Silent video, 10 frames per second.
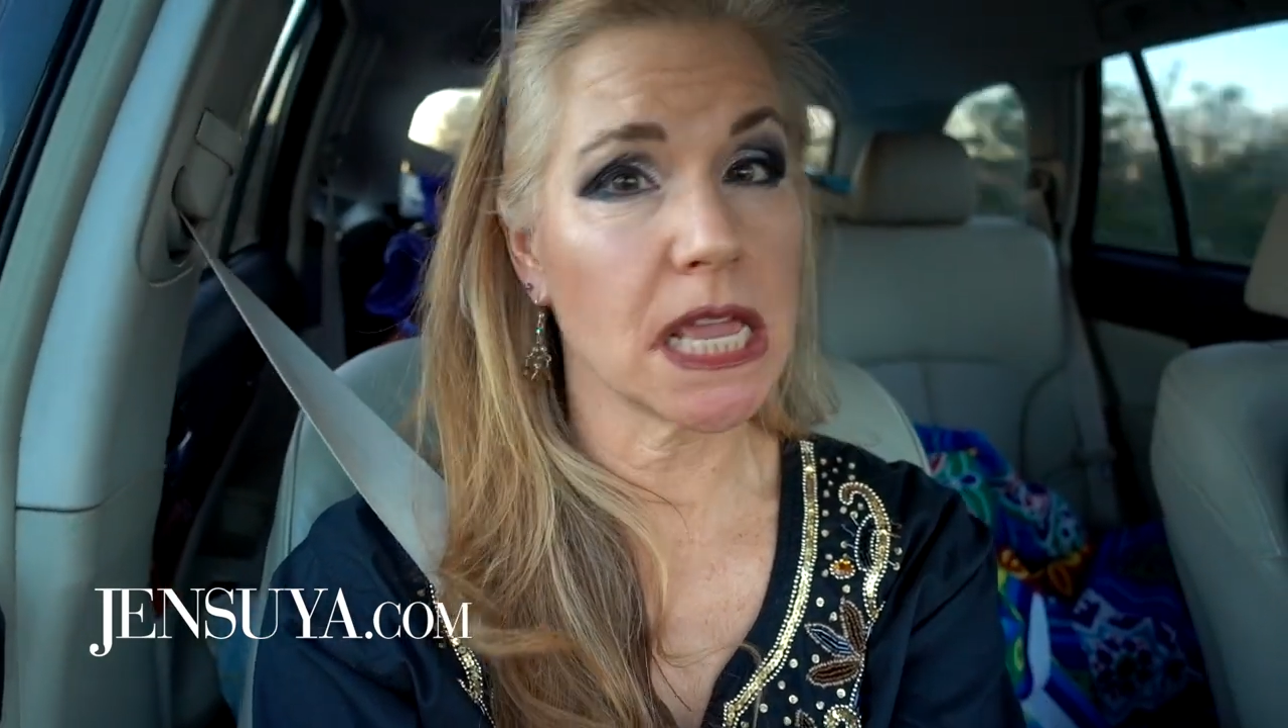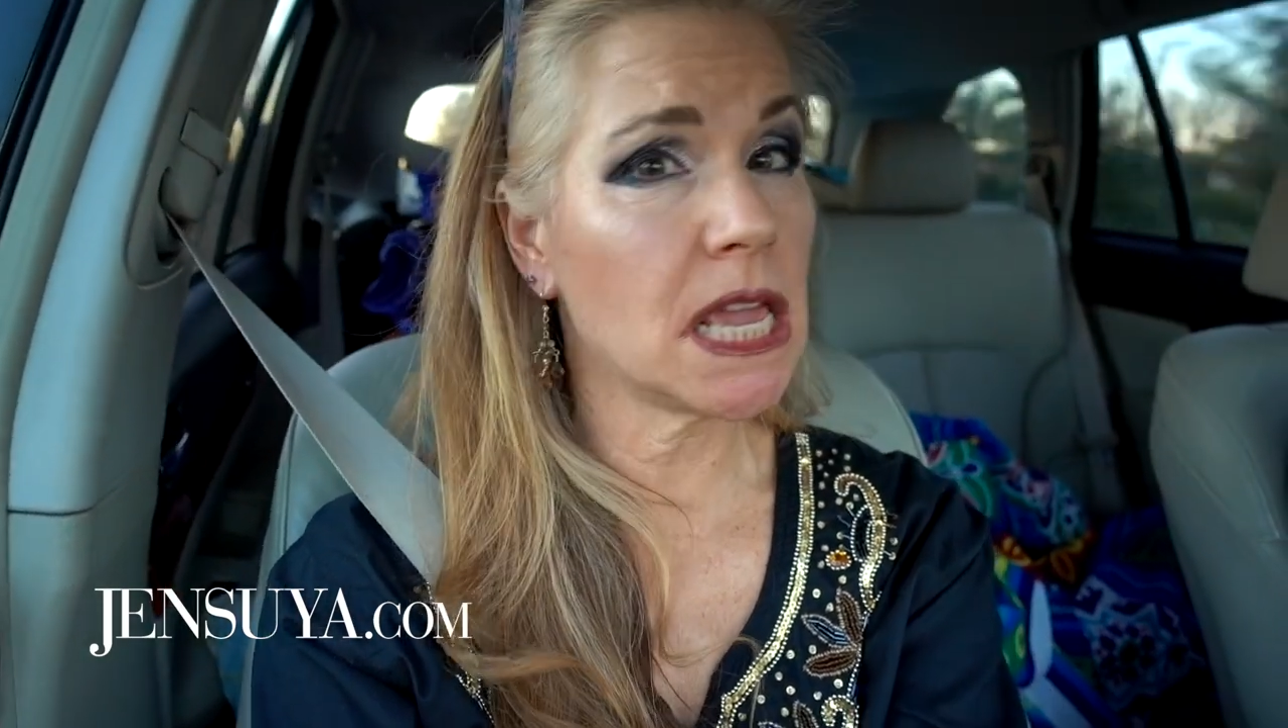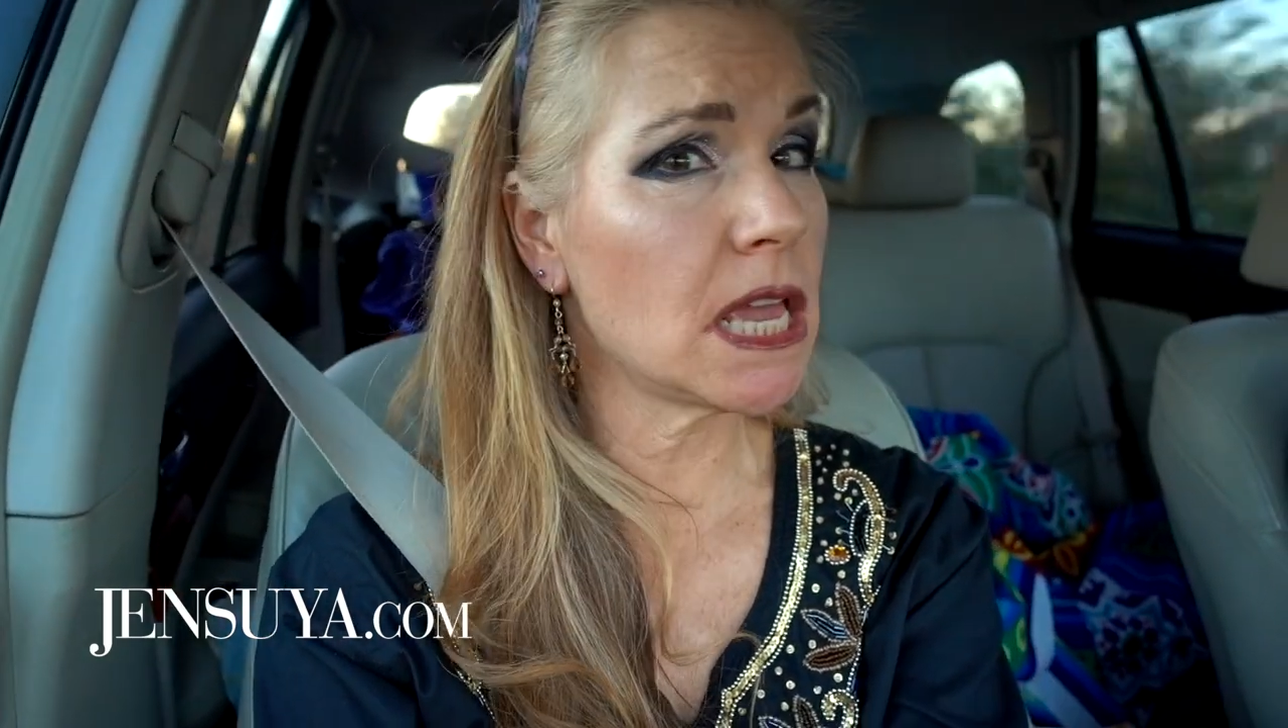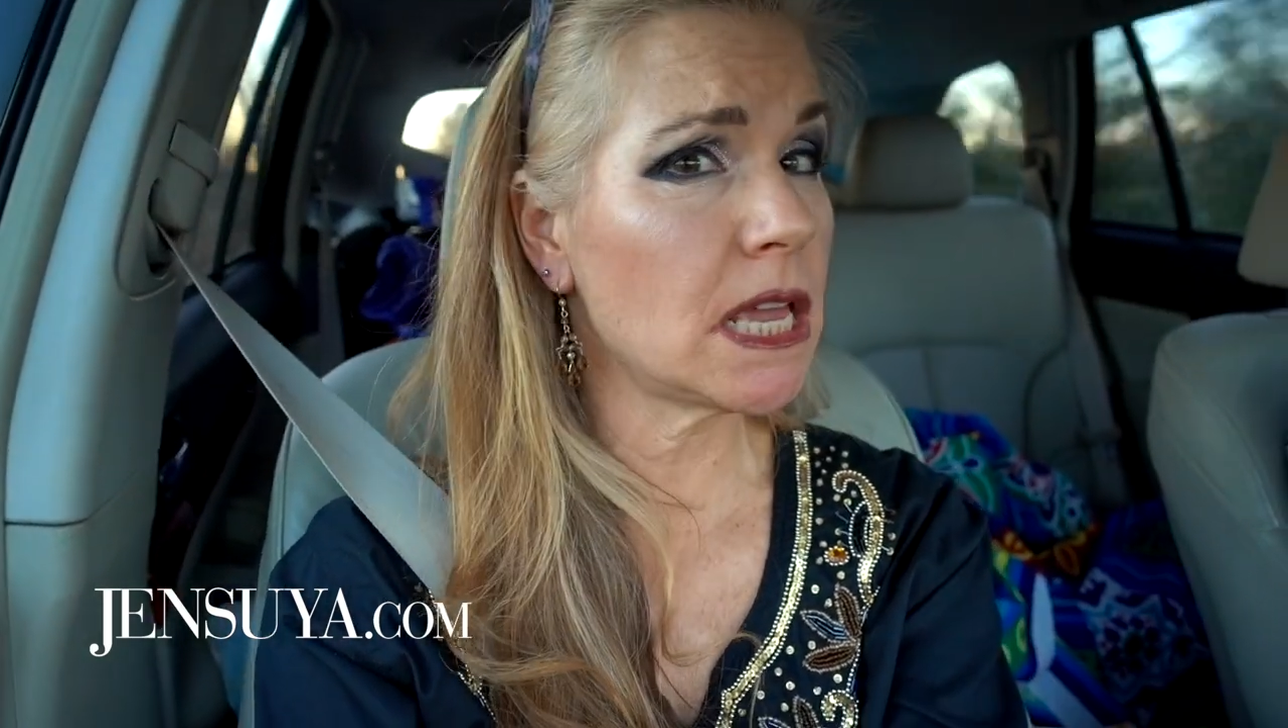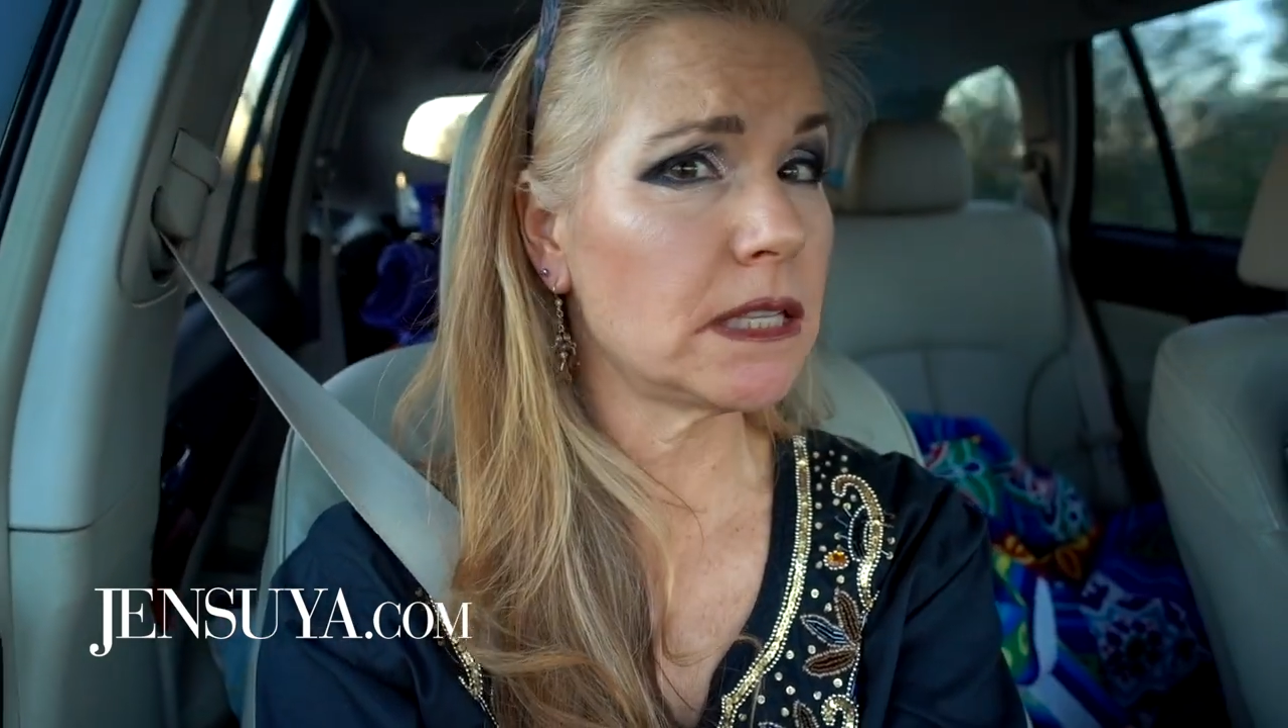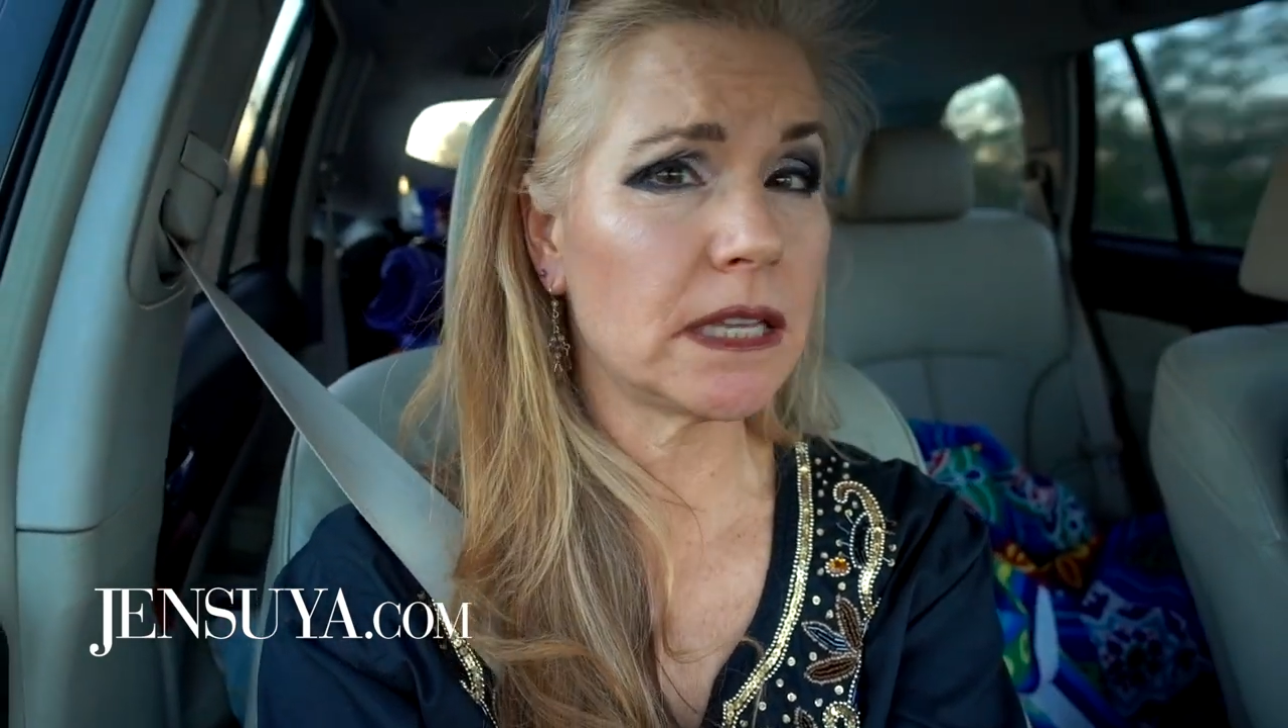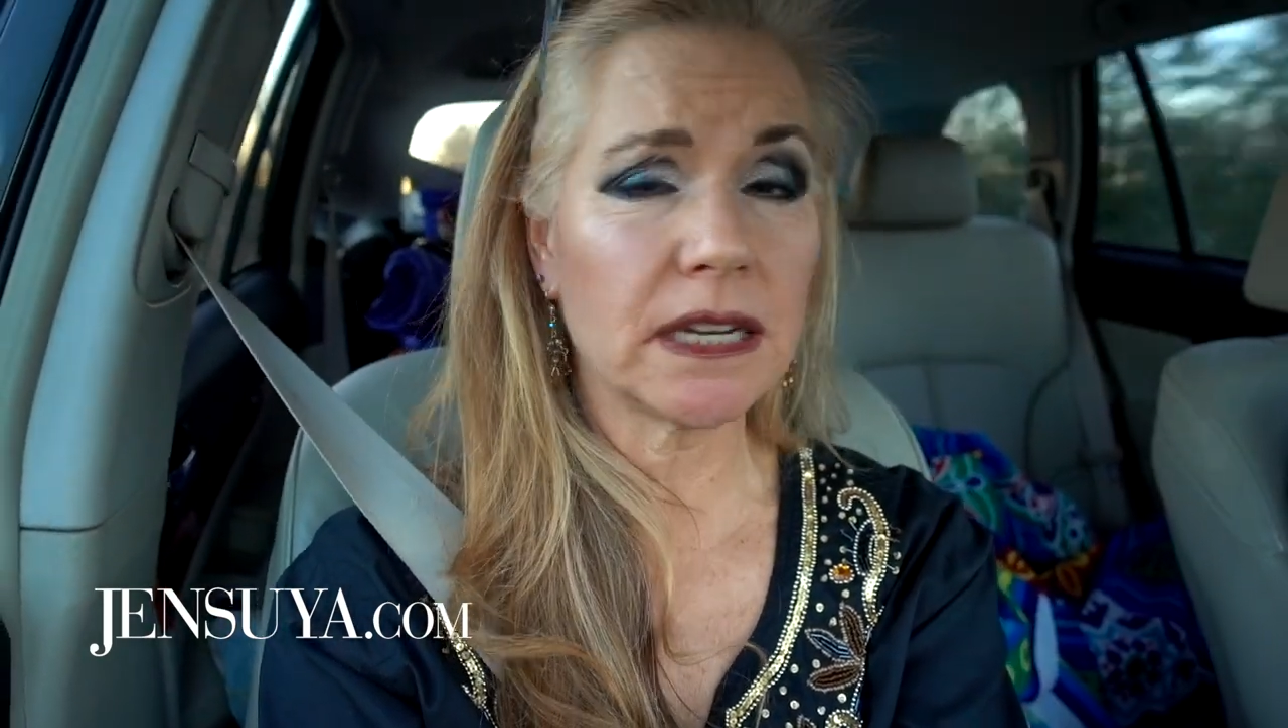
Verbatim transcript: easy